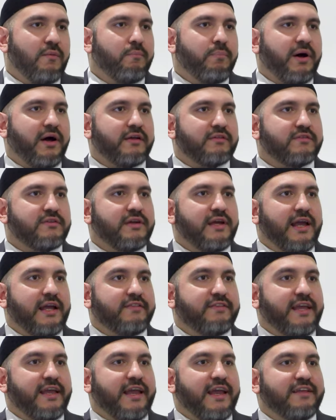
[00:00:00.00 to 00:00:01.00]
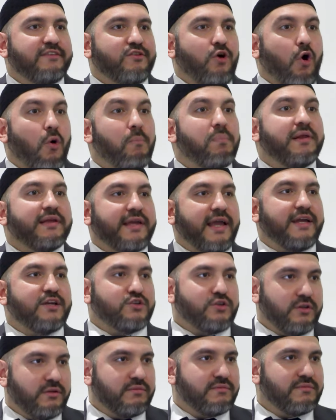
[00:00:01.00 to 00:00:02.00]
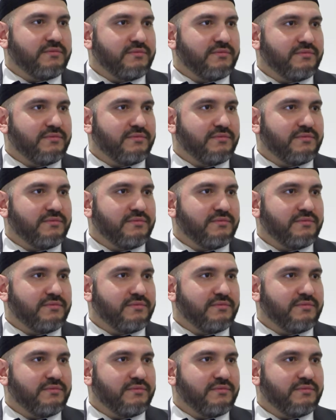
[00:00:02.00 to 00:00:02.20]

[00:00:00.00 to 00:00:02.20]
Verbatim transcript: but it, it's obligation.